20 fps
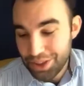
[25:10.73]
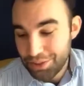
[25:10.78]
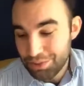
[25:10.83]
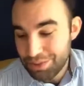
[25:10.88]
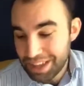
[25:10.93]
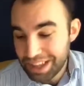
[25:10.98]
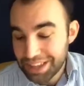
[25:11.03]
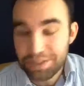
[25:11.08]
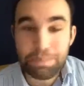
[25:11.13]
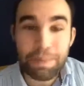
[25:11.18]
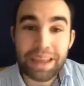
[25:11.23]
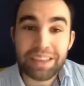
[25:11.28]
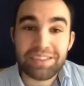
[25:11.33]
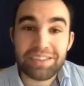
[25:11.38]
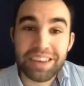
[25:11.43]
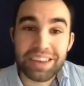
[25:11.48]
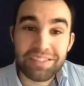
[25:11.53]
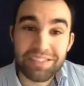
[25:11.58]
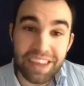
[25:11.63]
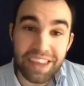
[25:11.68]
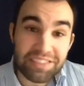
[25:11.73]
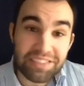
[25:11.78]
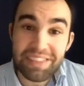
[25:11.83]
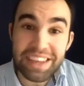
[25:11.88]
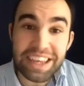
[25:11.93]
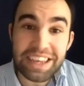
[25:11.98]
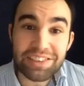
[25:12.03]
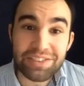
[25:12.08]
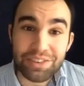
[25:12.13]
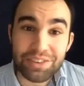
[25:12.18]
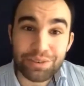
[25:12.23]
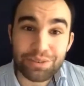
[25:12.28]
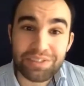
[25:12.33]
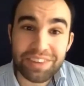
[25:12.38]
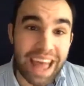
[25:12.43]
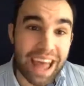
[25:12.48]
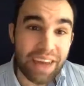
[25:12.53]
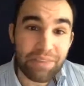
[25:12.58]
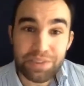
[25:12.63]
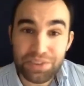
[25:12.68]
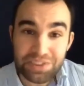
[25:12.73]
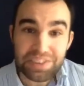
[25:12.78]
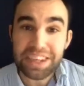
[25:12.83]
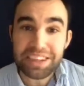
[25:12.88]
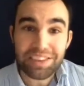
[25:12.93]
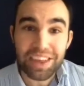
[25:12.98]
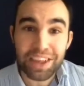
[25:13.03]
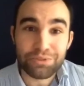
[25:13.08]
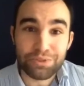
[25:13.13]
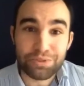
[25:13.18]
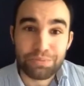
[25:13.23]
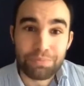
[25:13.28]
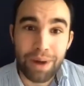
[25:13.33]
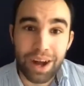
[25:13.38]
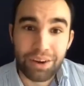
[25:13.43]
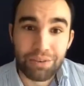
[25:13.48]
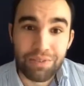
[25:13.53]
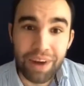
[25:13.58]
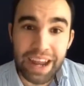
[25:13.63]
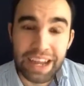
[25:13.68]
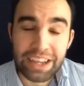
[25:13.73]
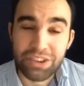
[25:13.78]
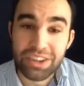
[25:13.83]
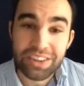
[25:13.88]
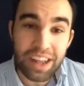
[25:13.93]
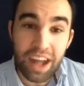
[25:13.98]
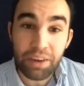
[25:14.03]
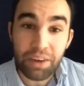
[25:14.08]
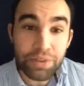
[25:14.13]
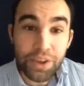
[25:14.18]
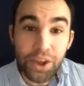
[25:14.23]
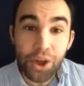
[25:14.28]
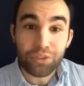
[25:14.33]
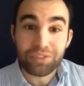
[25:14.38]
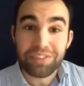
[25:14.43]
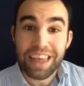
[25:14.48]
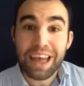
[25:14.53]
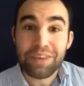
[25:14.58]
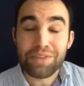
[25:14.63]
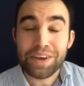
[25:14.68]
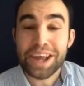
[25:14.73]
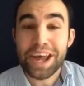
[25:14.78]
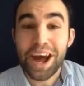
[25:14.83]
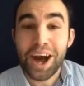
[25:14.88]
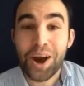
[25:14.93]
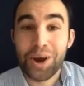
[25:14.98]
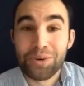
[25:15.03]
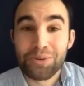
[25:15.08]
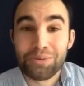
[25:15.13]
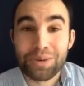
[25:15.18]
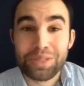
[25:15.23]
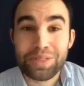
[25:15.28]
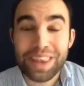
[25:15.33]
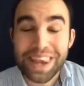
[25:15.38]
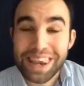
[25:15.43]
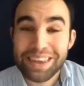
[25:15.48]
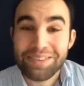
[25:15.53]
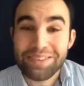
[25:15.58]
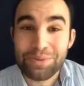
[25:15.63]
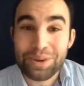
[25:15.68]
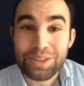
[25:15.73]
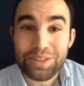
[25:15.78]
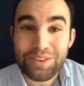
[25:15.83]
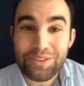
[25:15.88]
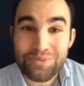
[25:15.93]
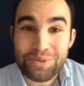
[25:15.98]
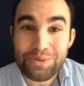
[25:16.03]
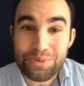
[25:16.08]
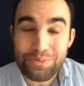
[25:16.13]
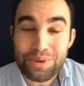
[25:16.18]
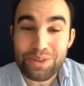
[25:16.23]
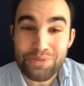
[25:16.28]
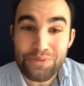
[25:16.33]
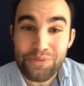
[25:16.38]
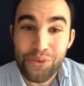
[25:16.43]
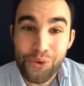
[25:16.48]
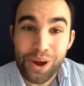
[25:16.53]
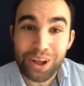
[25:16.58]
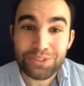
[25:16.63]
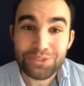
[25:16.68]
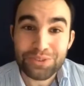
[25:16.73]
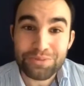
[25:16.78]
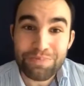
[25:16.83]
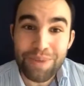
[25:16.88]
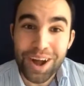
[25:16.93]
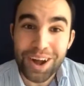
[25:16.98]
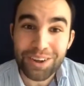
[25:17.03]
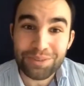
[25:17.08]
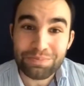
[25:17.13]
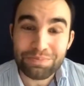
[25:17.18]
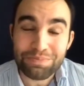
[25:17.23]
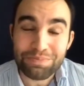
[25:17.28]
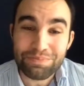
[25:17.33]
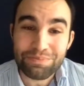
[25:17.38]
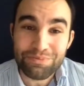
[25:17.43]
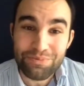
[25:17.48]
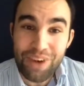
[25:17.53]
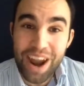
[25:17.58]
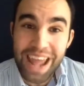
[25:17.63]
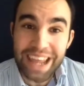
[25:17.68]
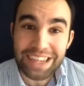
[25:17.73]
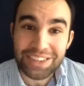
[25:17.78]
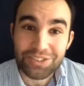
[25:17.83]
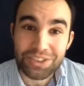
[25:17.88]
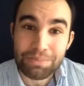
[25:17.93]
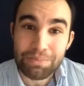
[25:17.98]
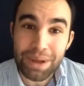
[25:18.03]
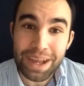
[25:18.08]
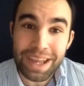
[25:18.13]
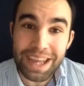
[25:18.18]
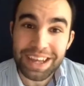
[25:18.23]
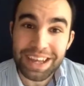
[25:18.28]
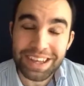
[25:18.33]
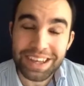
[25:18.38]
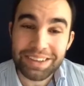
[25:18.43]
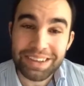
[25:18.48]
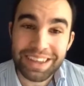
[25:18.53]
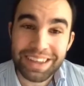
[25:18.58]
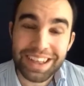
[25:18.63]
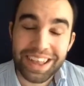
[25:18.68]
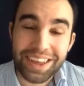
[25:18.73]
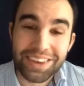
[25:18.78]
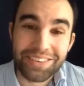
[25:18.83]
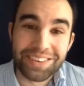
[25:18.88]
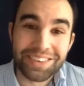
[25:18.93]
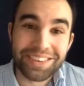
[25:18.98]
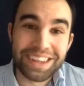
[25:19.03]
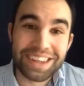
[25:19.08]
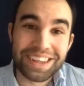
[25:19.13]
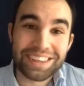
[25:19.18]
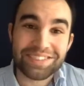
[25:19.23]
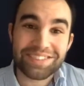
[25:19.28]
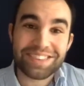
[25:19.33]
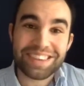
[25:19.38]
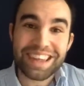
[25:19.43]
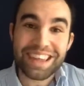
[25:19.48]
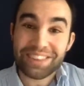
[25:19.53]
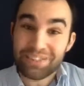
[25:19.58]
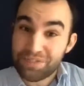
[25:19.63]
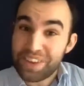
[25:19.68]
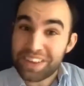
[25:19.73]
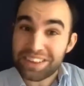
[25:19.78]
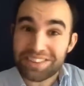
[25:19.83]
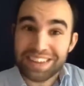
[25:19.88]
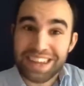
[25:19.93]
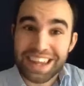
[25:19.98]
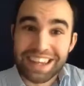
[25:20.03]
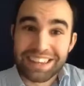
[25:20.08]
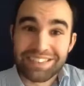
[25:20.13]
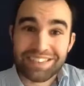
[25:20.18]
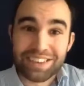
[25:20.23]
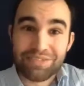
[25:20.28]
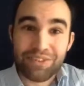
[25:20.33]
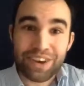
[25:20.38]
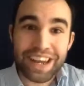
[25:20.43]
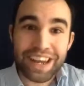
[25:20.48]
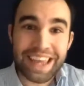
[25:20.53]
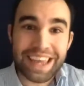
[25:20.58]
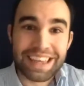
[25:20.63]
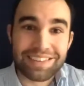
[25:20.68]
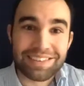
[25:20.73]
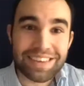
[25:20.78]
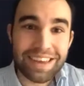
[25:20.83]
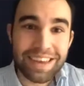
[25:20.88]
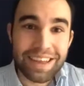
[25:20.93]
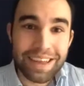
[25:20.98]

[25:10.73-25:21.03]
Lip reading: expect a diesel to have a 600-mile range, and I've got to have a car with 400-mile range in my car. It's fascinating, really is.